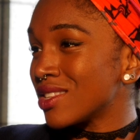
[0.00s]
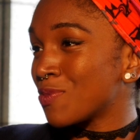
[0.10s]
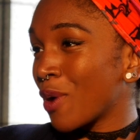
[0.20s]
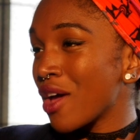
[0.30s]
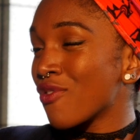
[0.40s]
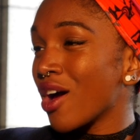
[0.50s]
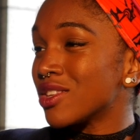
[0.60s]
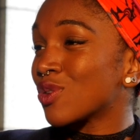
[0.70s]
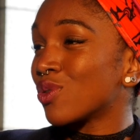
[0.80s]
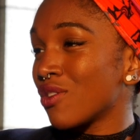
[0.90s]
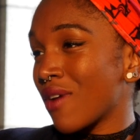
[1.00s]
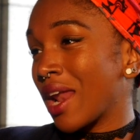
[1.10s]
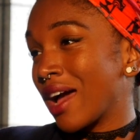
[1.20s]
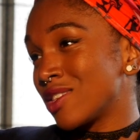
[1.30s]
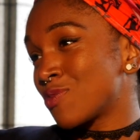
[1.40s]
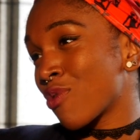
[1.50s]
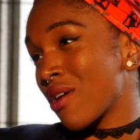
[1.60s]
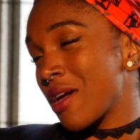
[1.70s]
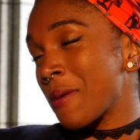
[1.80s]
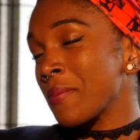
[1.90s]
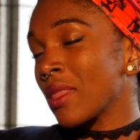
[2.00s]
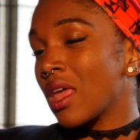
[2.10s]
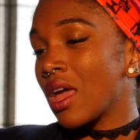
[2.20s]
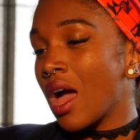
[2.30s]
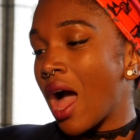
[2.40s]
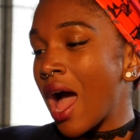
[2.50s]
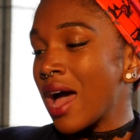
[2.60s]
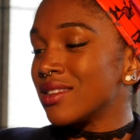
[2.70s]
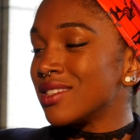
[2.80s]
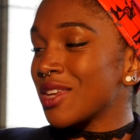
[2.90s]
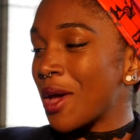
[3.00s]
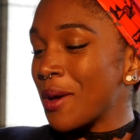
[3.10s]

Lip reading: It's by a writer called Lorraine Hansberry, and